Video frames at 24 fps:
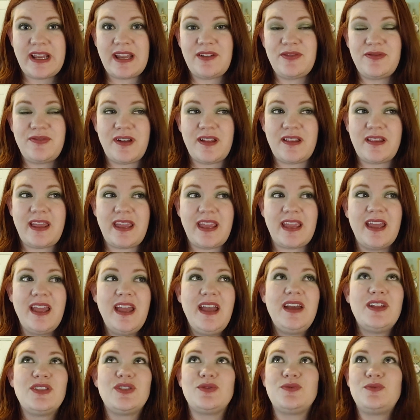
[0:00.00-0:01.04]
I felt like
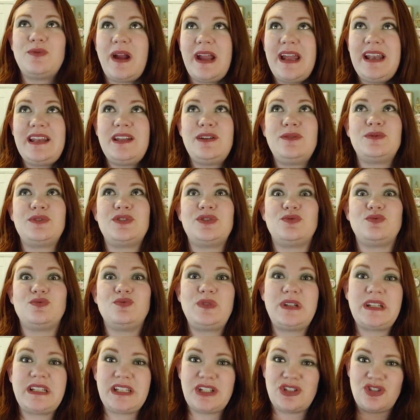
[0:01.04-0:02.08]
the writing was
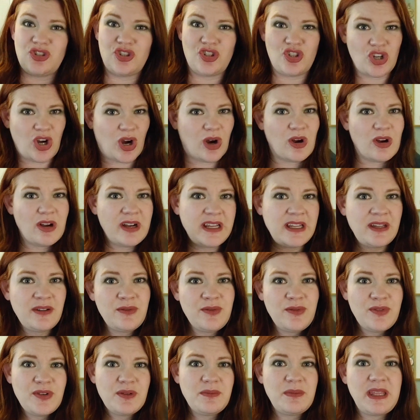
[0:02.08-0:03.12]
really jarring
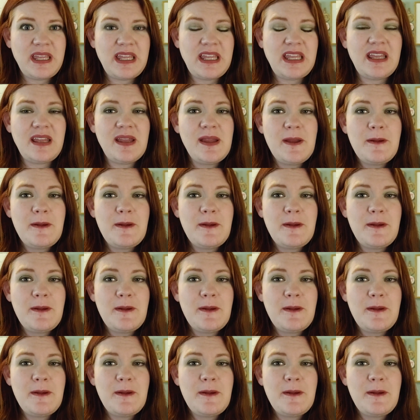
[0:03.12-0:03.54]
for me.